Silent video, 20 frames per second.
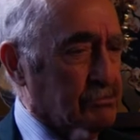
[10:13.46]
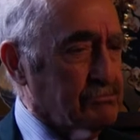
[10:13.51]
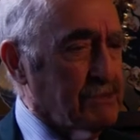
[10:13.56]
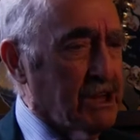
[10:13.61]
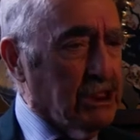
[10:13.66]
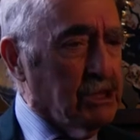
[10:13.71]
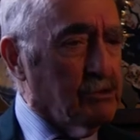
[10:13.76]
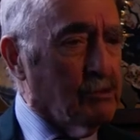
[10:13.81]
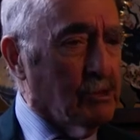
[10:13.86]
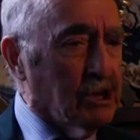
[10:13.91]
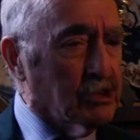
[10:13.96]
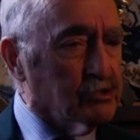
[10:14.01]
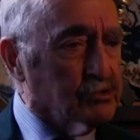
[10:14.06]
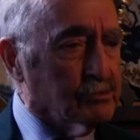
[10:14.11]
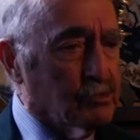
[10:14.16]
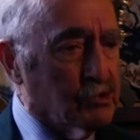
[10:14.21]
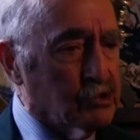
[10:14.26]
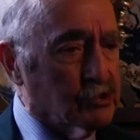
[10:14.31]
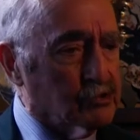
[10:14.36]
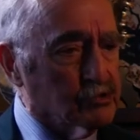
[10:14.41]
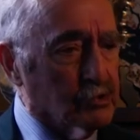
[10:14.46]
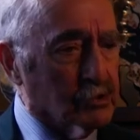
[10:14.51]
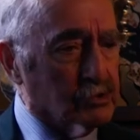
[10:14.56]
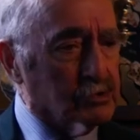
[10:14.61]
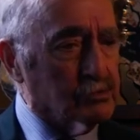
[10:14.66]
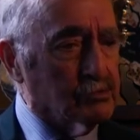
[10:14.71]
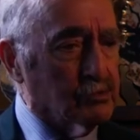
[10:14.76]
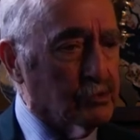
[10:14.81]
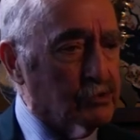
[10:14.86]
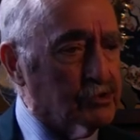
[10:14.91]
are many ways in which
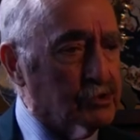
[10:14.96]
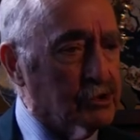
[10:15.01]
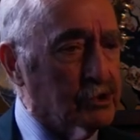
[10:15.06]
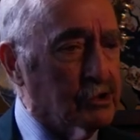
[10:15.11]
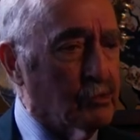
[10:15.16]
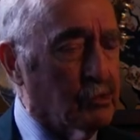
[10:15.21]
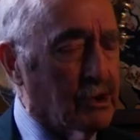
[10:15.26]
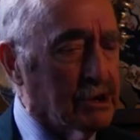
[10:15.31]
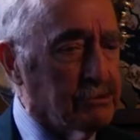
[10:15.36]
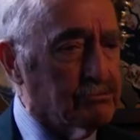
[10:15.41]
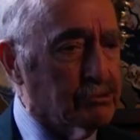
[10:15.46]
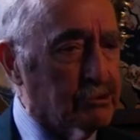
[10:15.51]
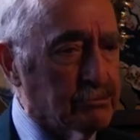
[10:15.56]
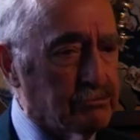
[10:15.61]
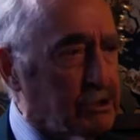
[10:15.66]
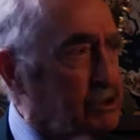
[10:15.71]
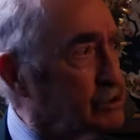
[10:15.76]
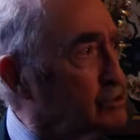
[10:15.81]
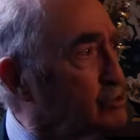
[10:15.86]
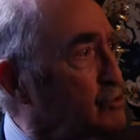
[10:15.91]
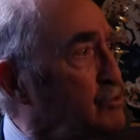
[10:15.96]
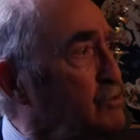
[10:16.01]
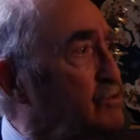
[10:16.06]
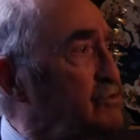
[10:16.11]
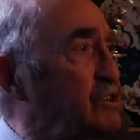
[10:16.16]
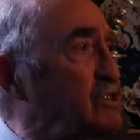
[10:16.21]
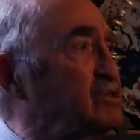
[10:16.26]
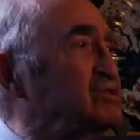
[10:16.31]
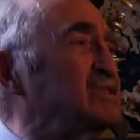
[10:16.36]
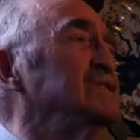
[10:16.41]
Donald wasn't quite prepared to
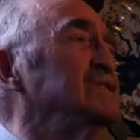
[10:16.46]
fit